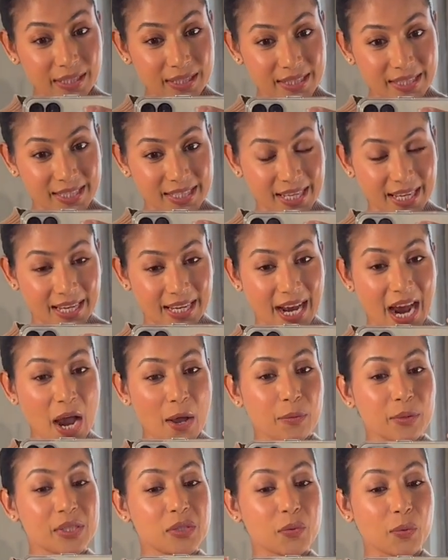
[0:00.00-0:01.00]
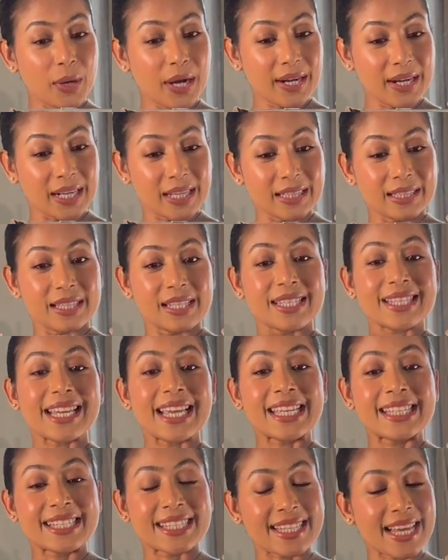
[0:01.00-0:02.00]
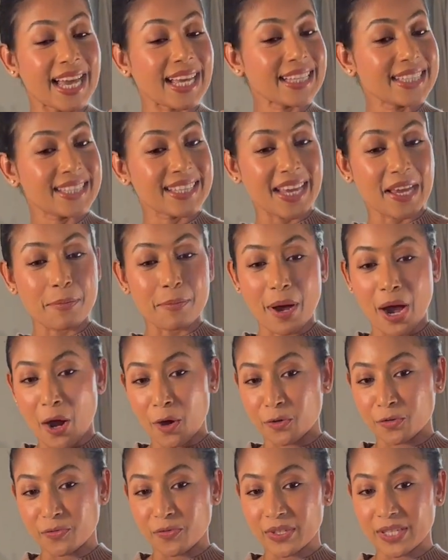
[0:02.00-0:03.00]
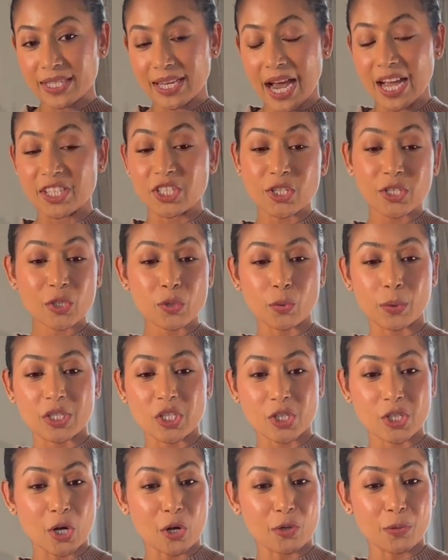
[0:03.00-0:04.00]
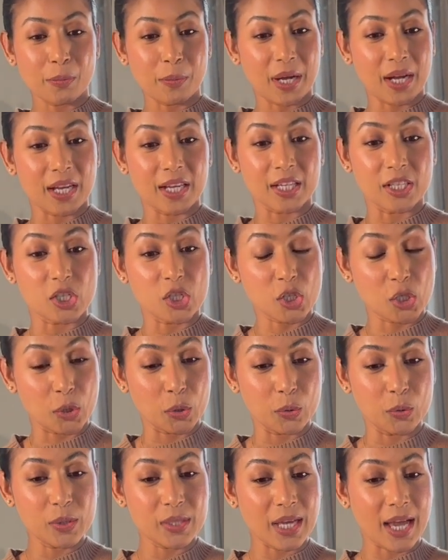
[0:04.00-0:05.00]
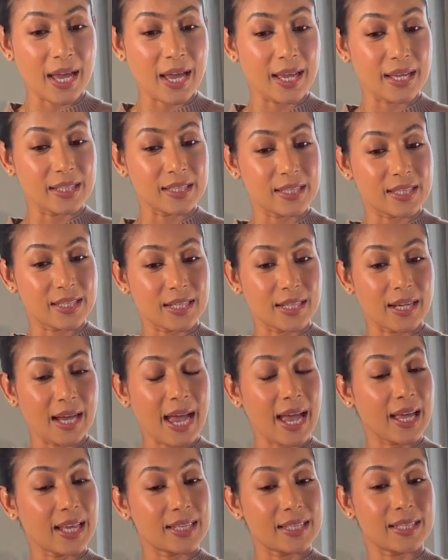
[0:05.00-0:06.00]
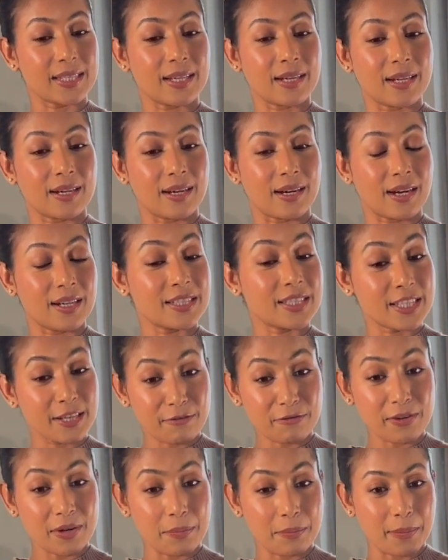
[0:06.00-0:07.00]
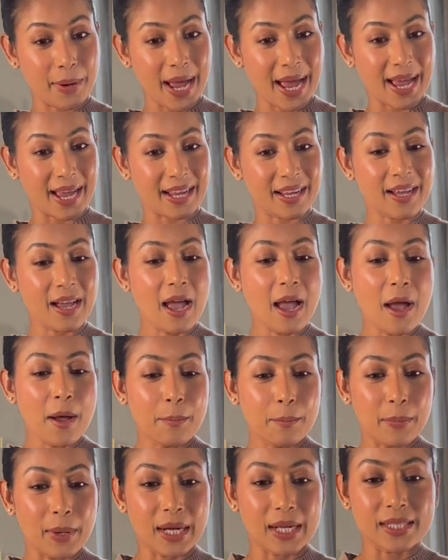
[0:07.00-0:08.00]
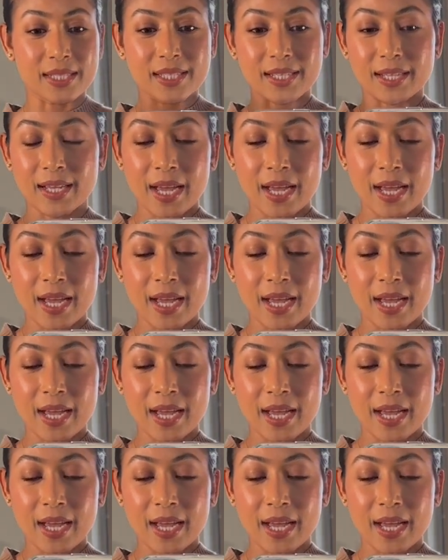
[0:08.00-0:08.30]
the day, I was wearing this exact same outfit. I just switched out my shoes and had a different bag. But